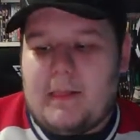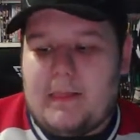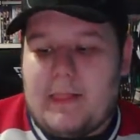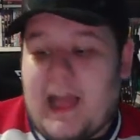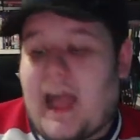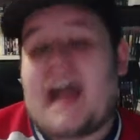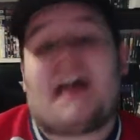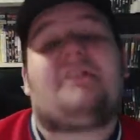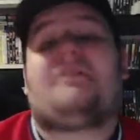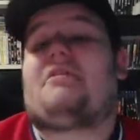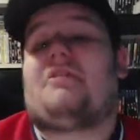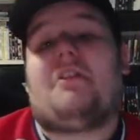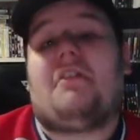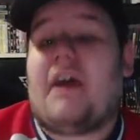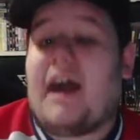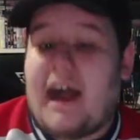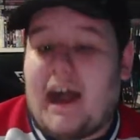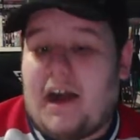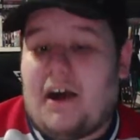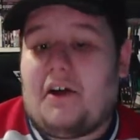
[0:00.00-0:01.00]
I don't know
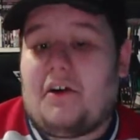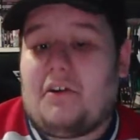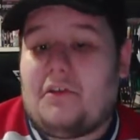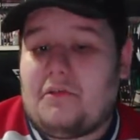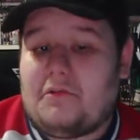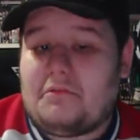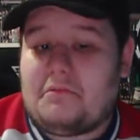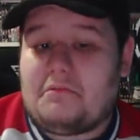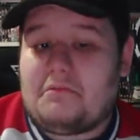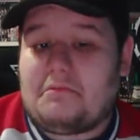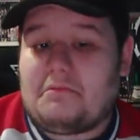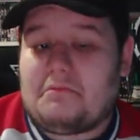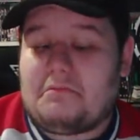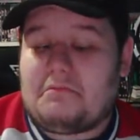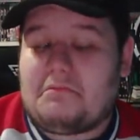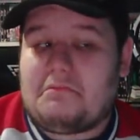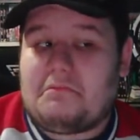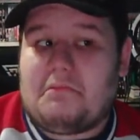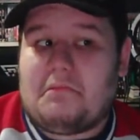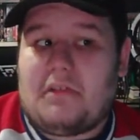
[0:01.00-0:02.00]
how
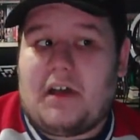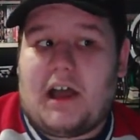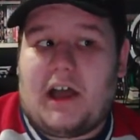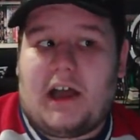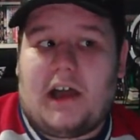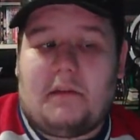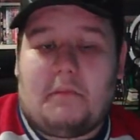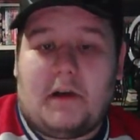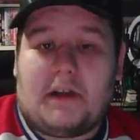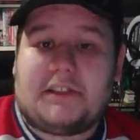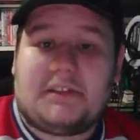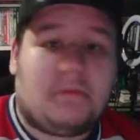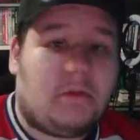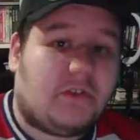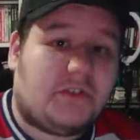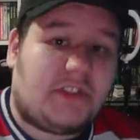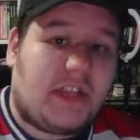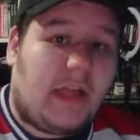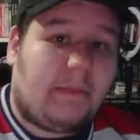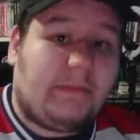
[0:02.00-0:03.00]
Montembeau
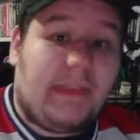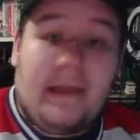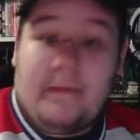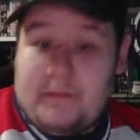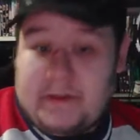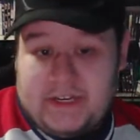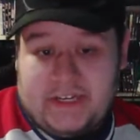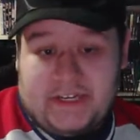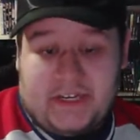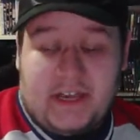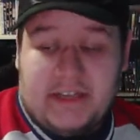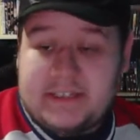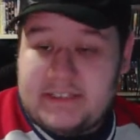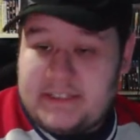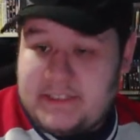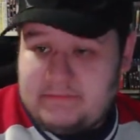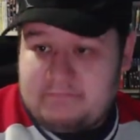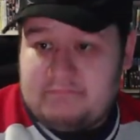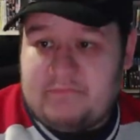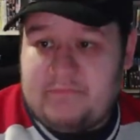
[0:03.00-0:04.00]
stopped that, but he
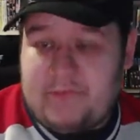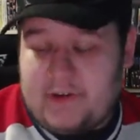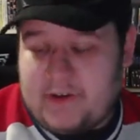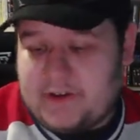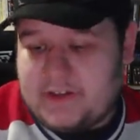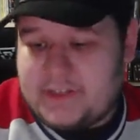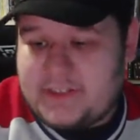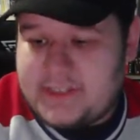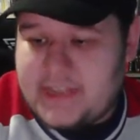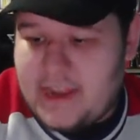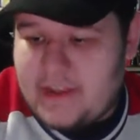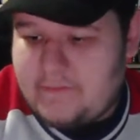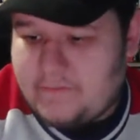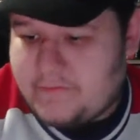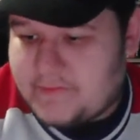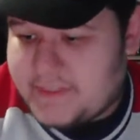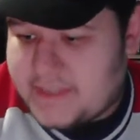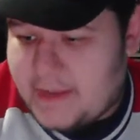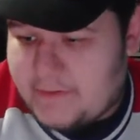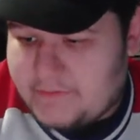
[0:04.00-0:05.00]
does. Very good save
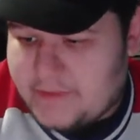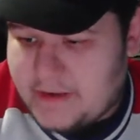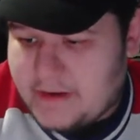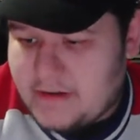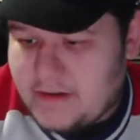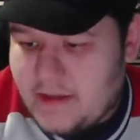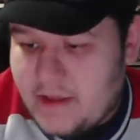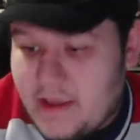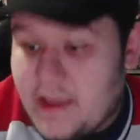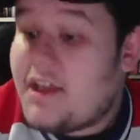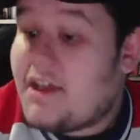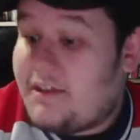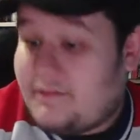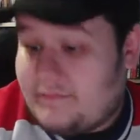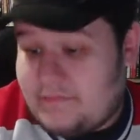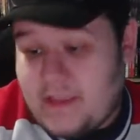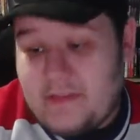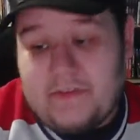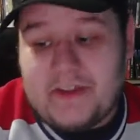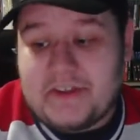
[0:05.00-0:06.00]
there.
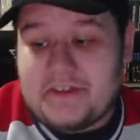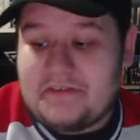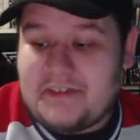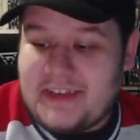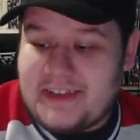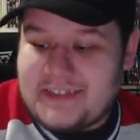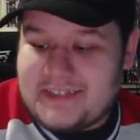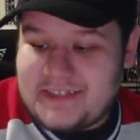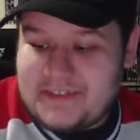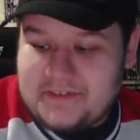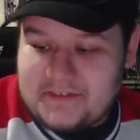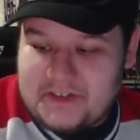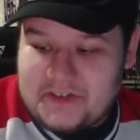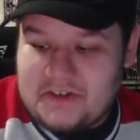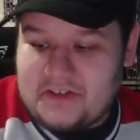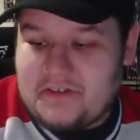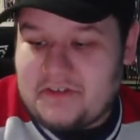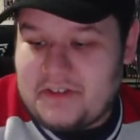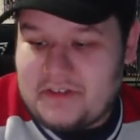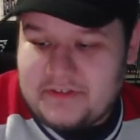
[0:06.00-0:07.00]
If I do dances, you'll
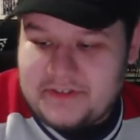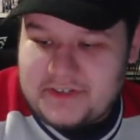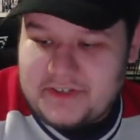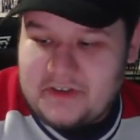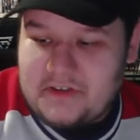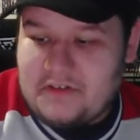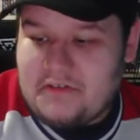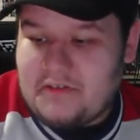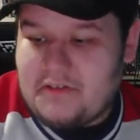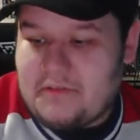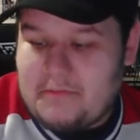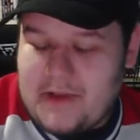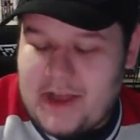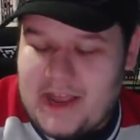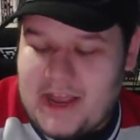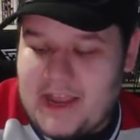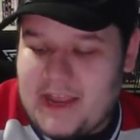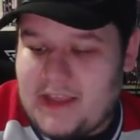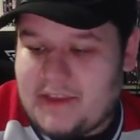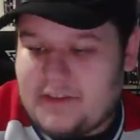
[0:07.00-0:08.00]
show your
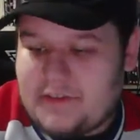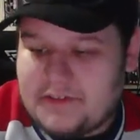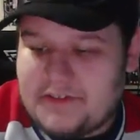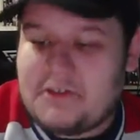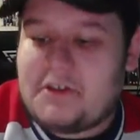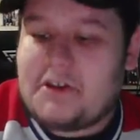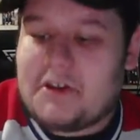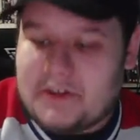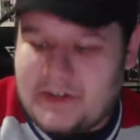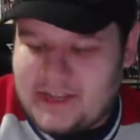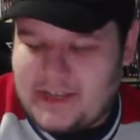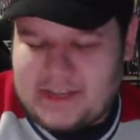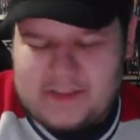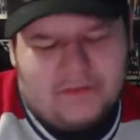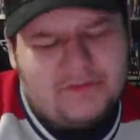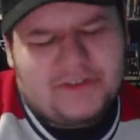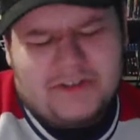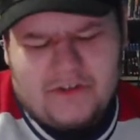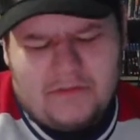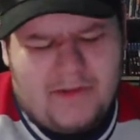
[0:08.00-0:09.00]
dick. You'll
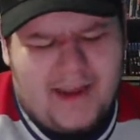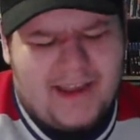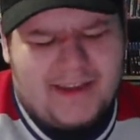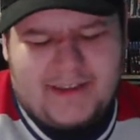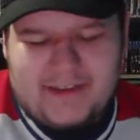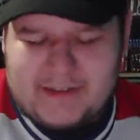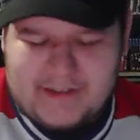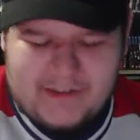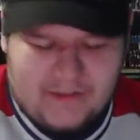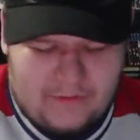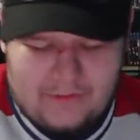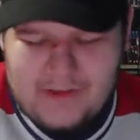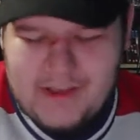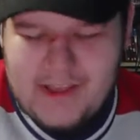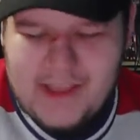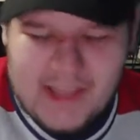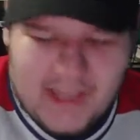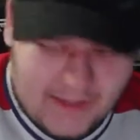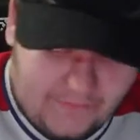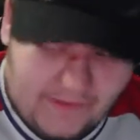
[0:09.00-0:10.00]
show my dick. No.
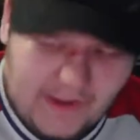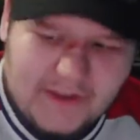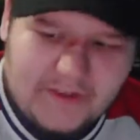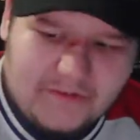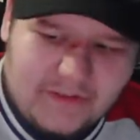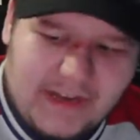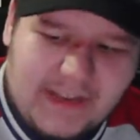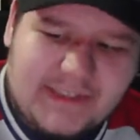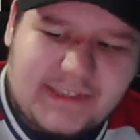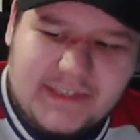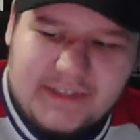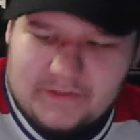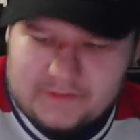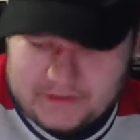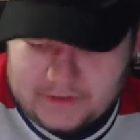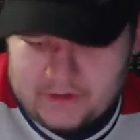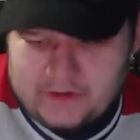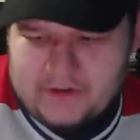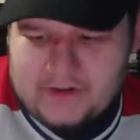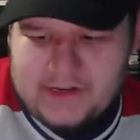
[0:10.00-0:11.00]
If I do dances, you'll
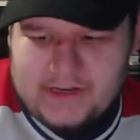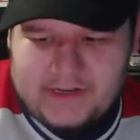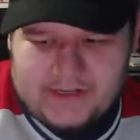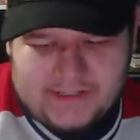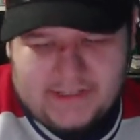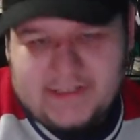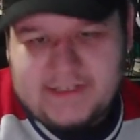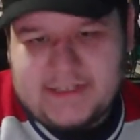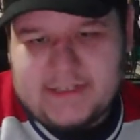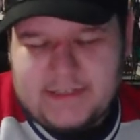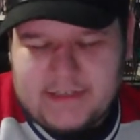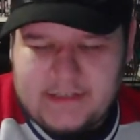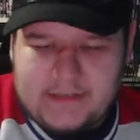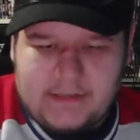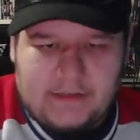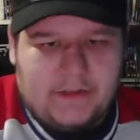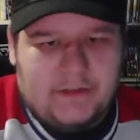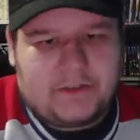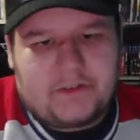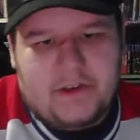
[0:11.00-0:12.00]
show your dick. Sounds like a
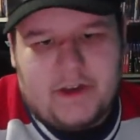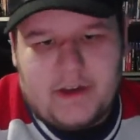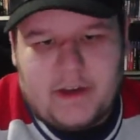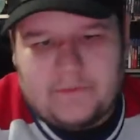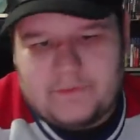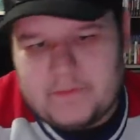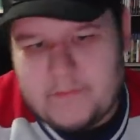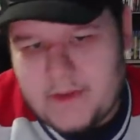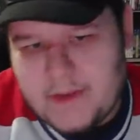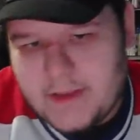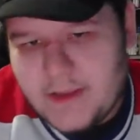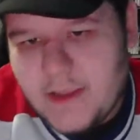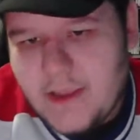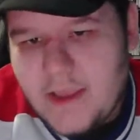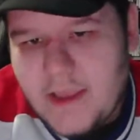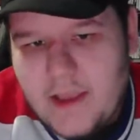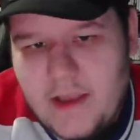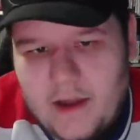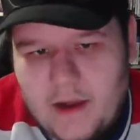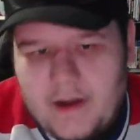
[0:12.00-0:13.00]
good trade-off to me.
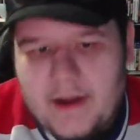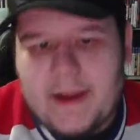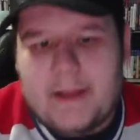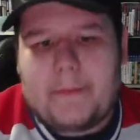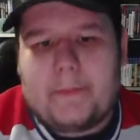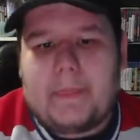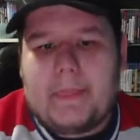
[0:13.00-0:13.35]
All right.